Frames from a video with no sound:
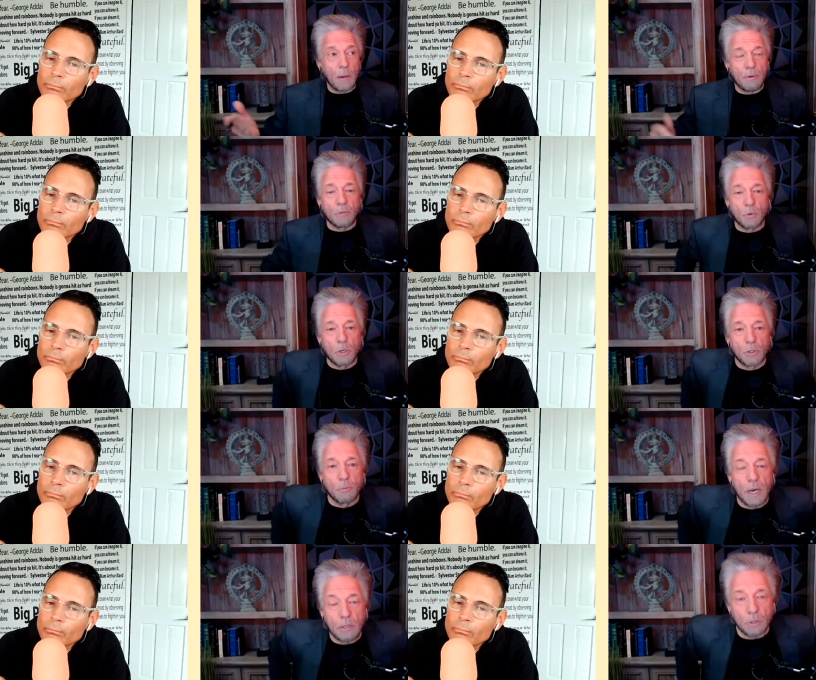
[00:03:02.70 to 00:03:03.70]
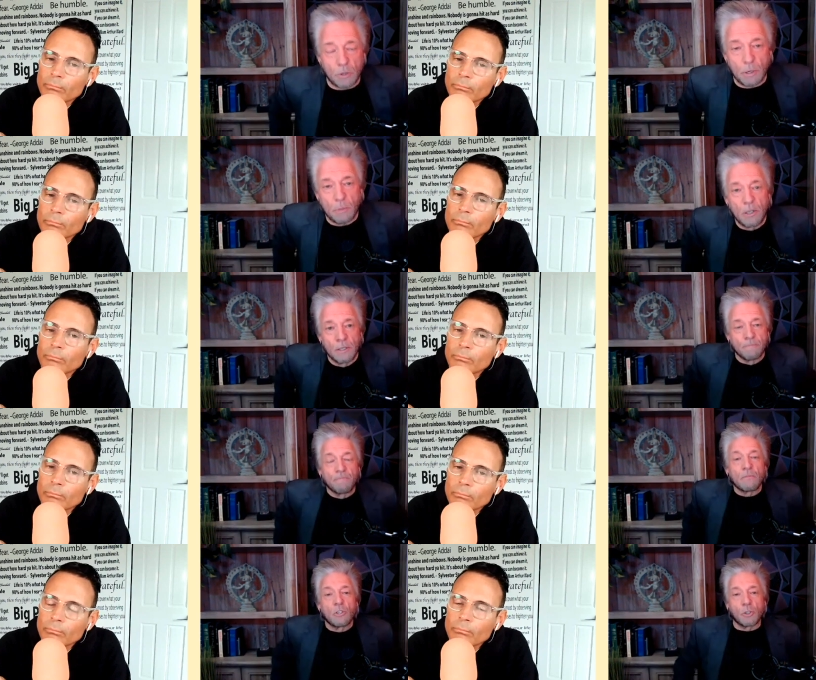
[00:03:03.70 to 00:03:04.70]
Speaker 1: of his original manuscript.
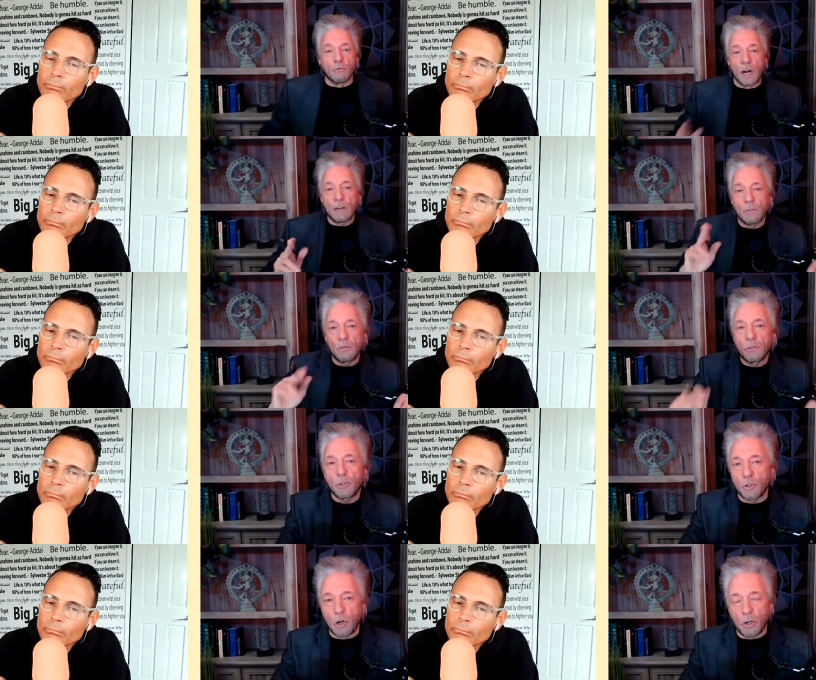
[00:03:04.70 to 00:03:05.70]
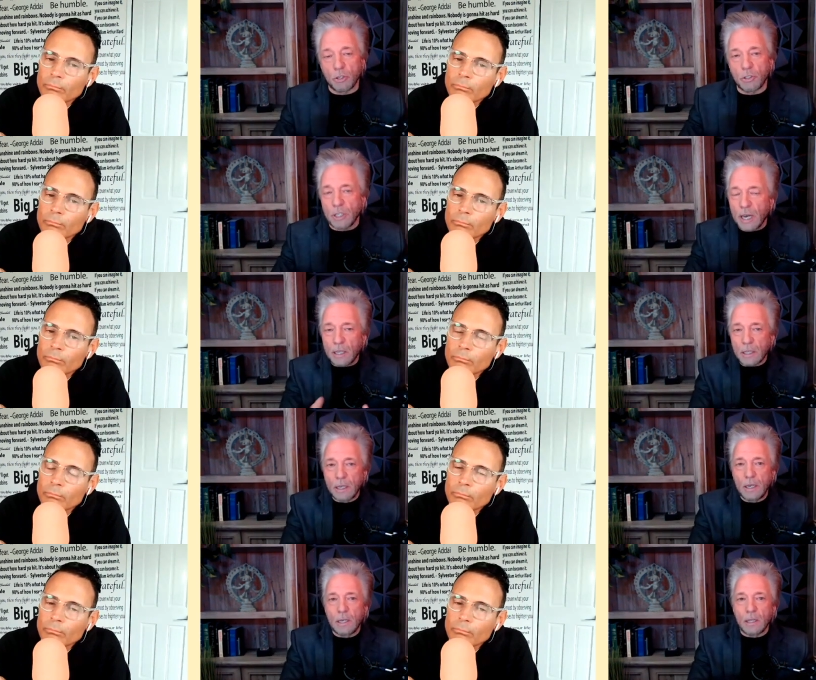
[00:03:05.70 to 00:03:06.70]
Survival of the strongest, and that
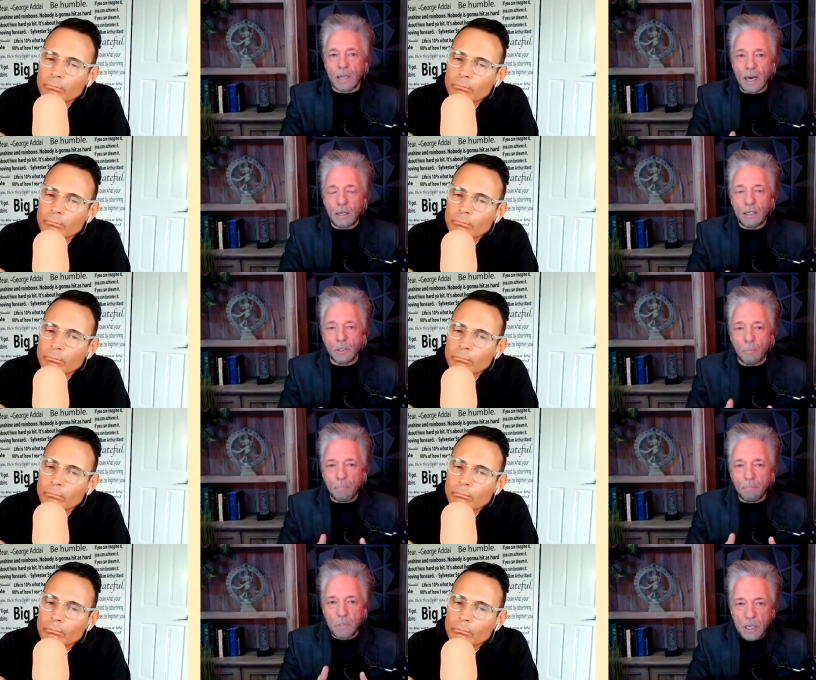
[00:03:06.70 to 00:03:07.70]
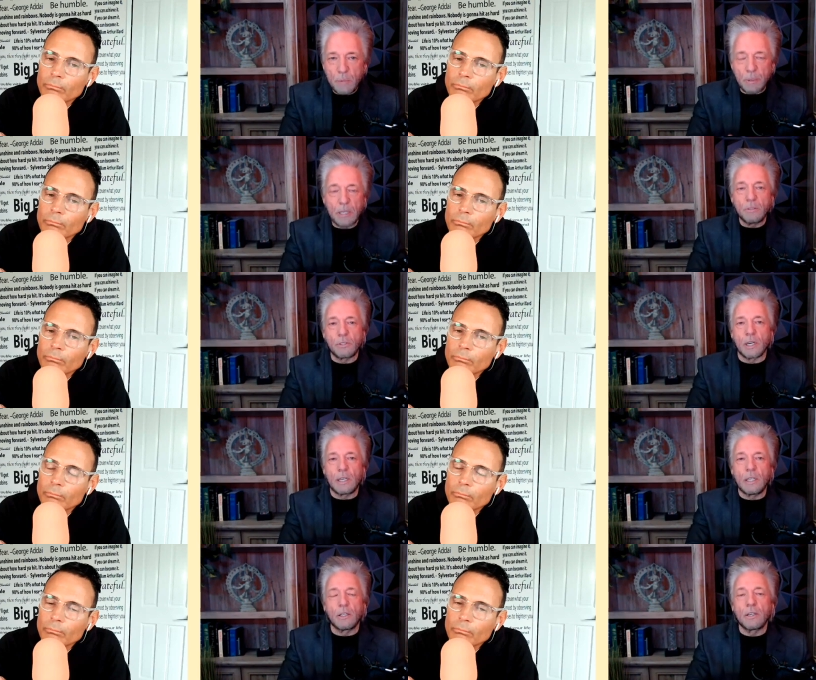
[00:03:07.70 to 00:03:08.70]
that is a deep insight
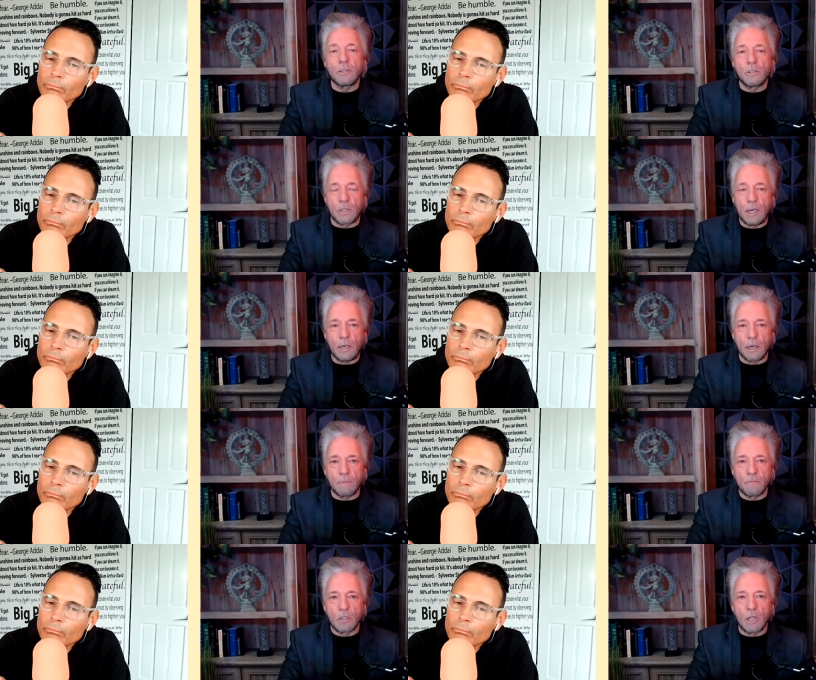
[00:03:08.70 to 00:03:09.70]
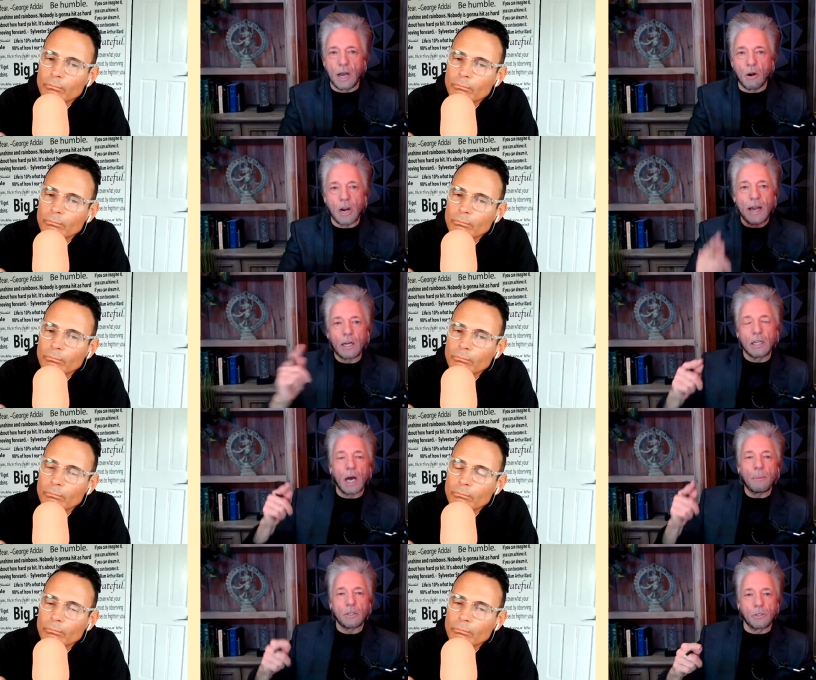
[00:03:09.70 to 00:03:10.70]
into his thinking. Our
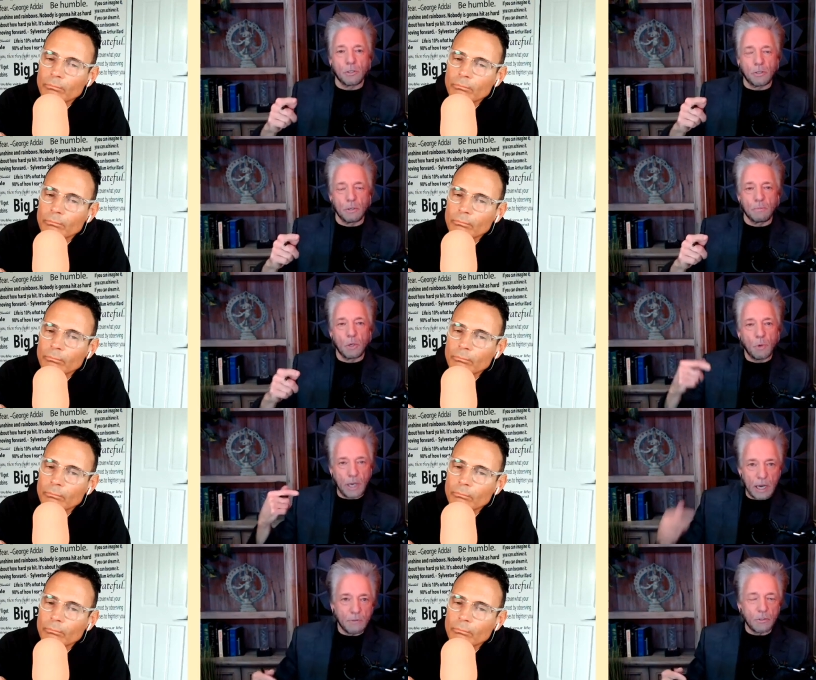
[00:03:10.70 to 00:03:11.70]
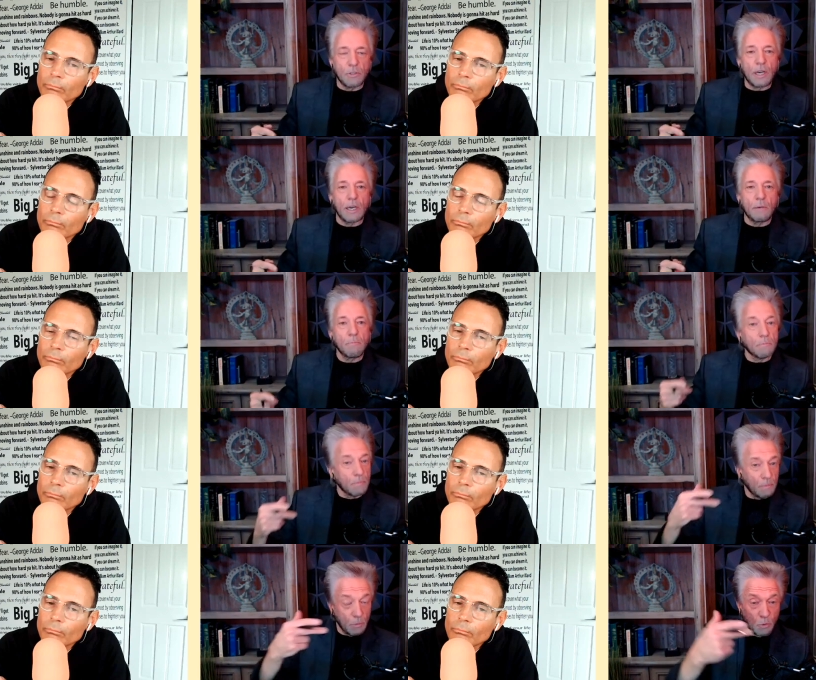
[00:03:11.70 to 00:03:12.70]
economic system that we have today
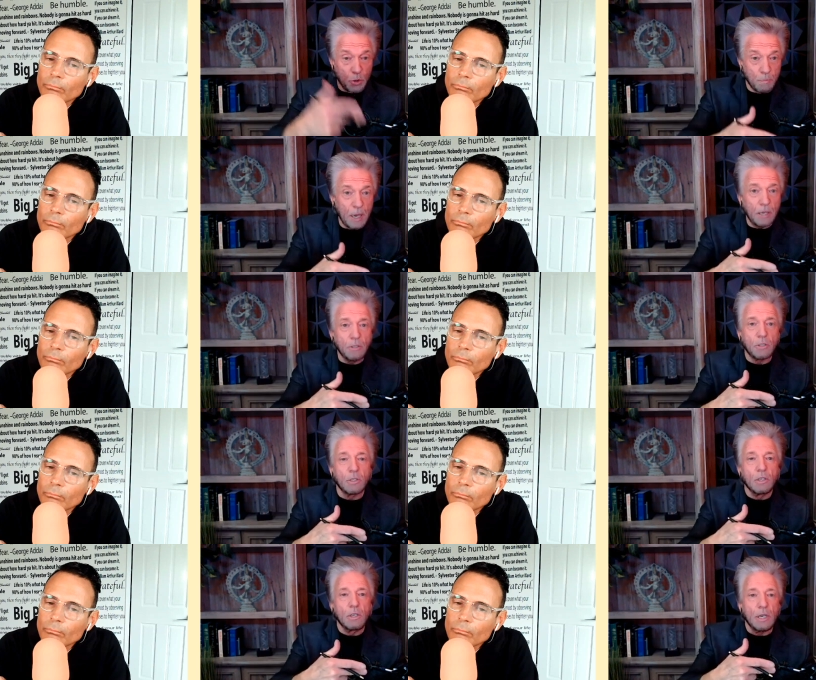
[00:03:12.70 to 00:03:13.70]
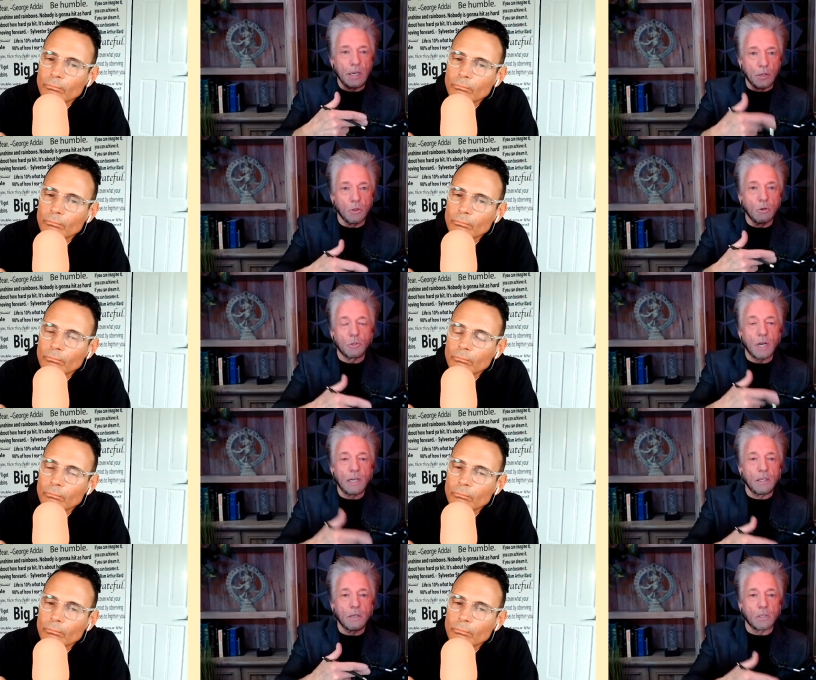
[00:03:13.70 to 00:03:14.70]
was based in those
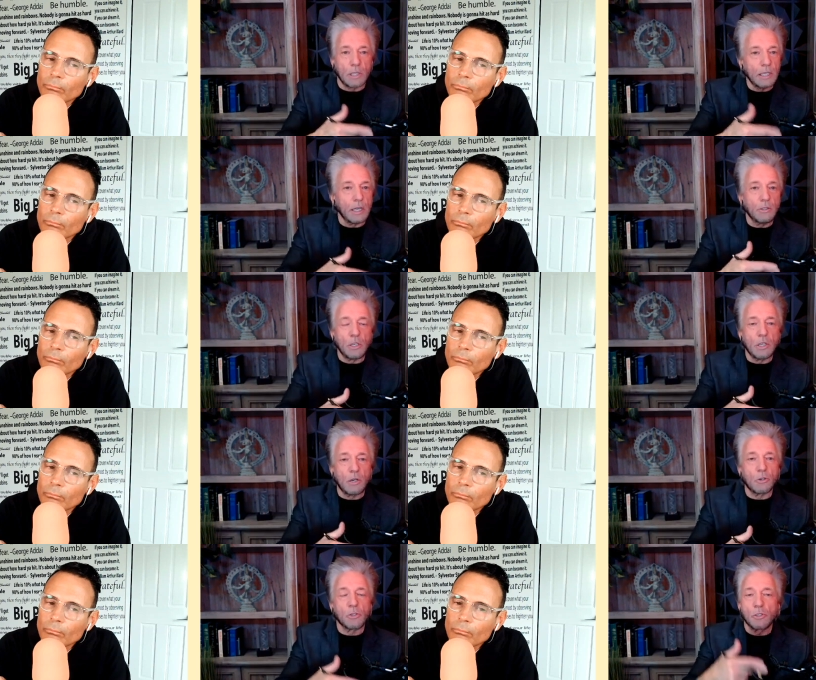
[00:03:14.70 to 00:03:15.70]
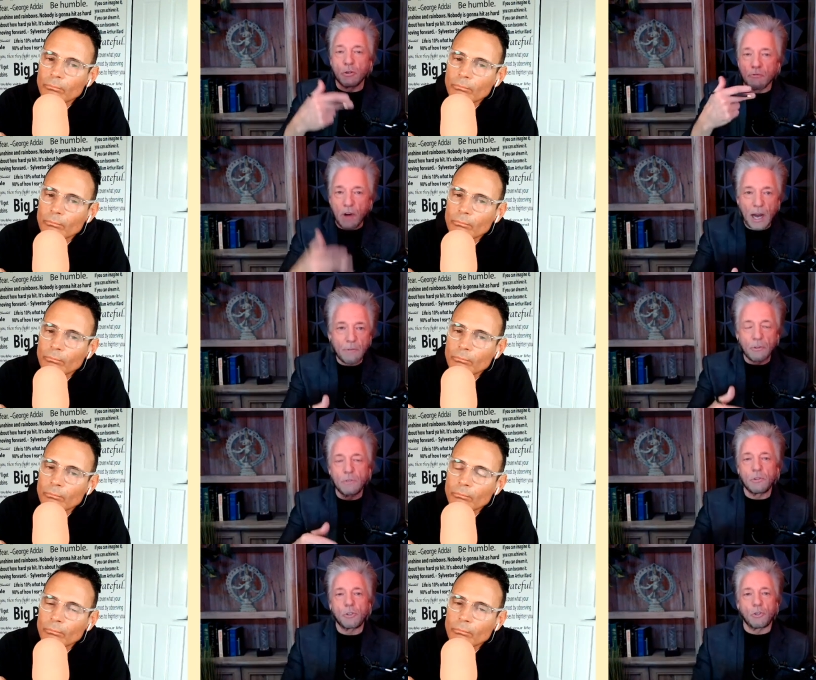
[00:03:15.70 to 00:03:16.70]
ideas, the late 1800s. Survival of
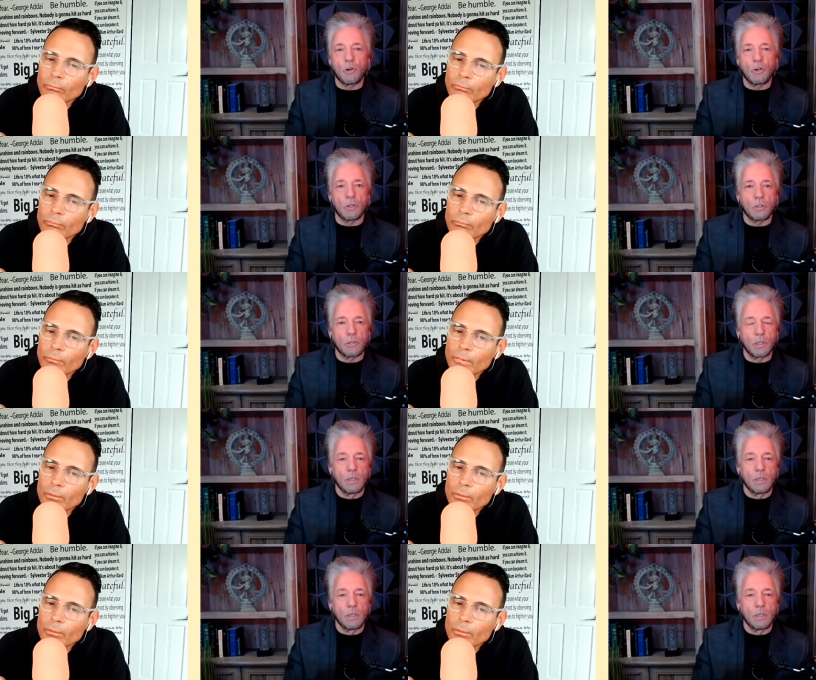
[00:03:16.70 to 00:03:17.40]
the strongest